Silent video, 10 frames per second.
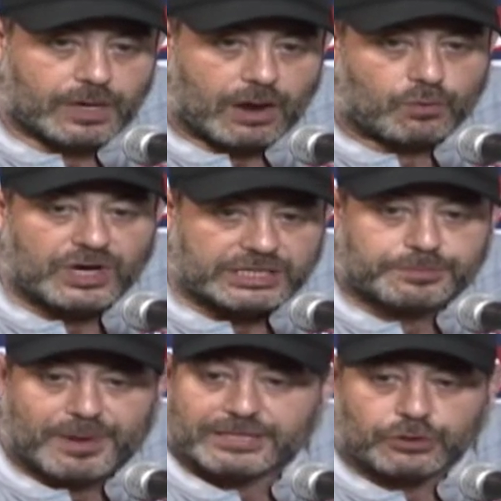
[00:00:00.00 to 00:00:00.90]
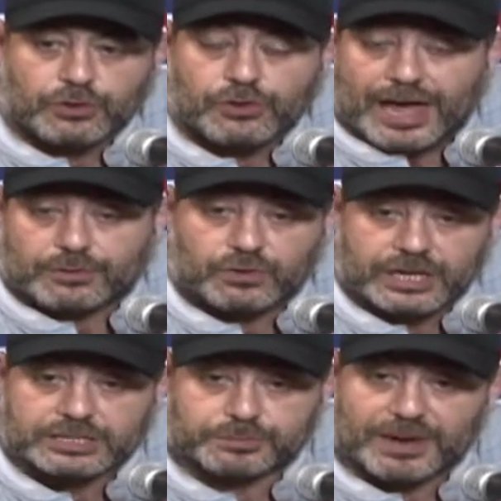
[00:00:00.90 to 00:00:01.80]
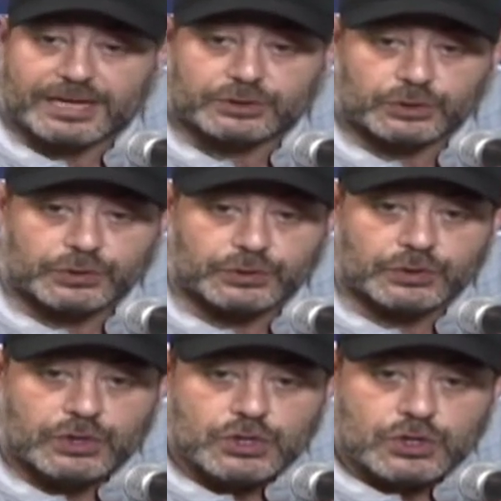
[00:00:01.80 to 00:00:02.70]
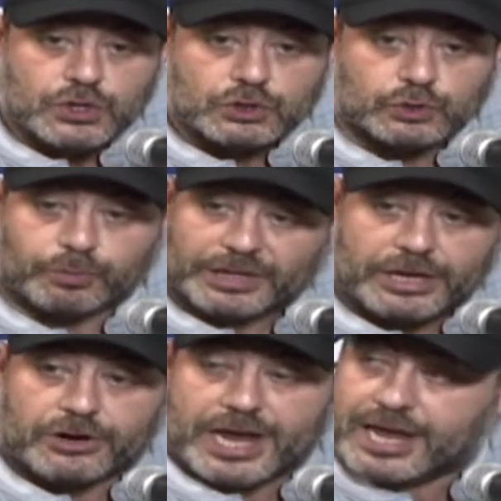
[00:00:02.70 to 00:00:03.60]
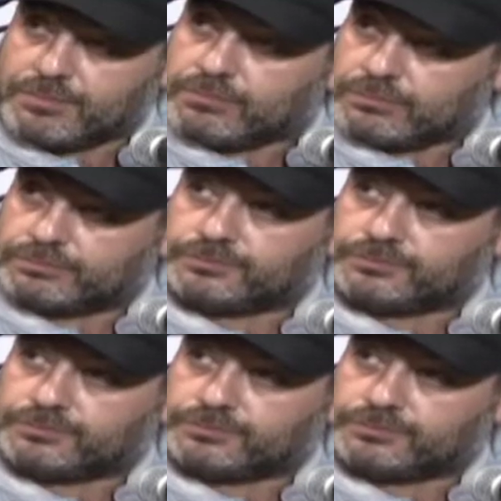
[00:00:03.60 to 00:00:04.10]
and we expect to do that. We expect to to play our game,